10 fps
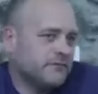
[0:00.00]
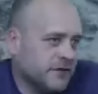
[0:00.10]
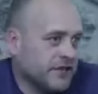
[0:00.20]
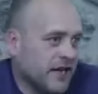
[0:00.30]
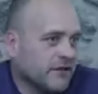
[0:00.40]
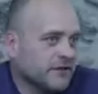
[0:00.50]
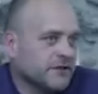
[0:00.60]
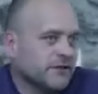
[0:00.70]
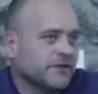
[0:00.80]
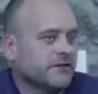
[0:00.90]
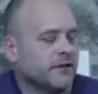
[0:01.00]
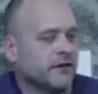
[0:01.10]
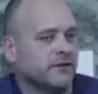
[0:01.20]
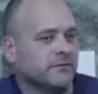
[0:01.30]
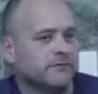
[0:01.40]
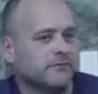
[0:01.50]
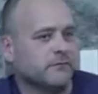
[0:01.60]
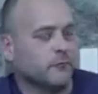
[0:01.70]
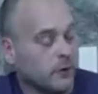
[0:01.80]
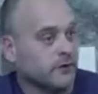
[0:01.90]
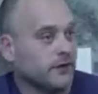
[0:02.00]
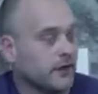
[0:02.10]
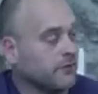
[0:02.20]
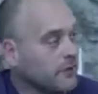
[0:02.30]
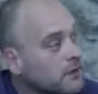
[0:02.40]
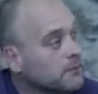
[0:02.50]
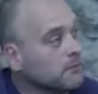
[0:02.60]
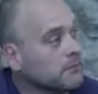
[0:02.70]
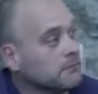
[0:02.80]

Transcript: The challenges, well, you got to feed them.